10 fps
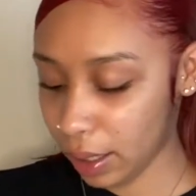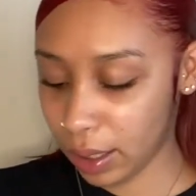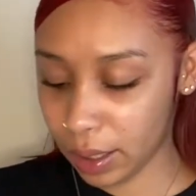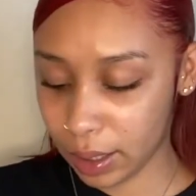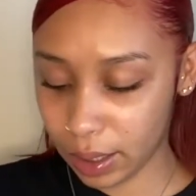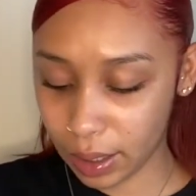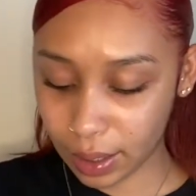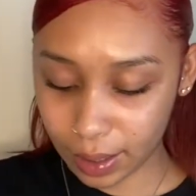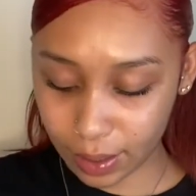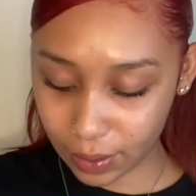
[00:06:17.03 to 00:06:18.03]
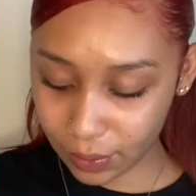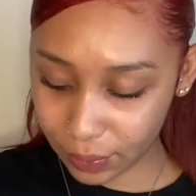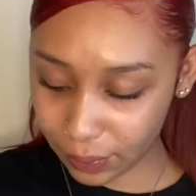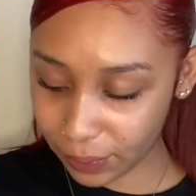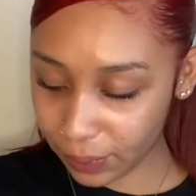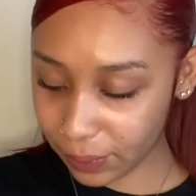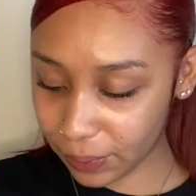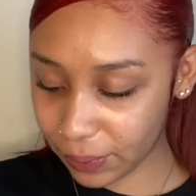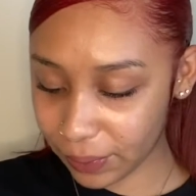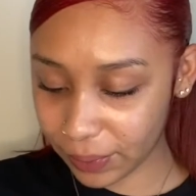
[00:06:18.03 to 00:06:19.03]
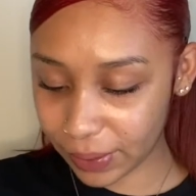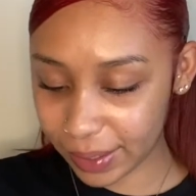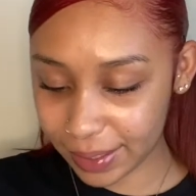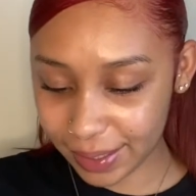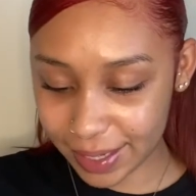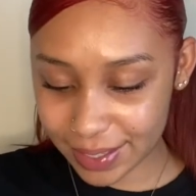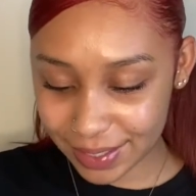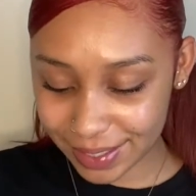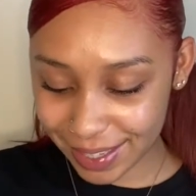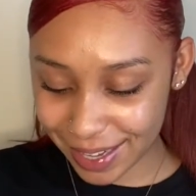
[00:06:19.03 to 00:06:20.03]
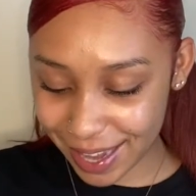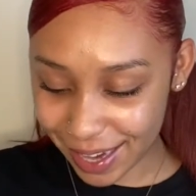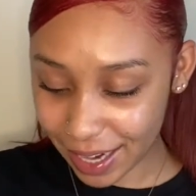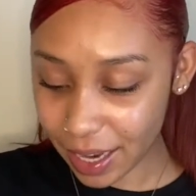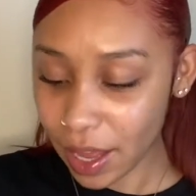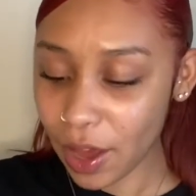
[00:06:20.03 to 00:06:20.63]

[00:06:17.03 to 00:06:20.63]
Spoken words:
And then, ooh, yes, she got it.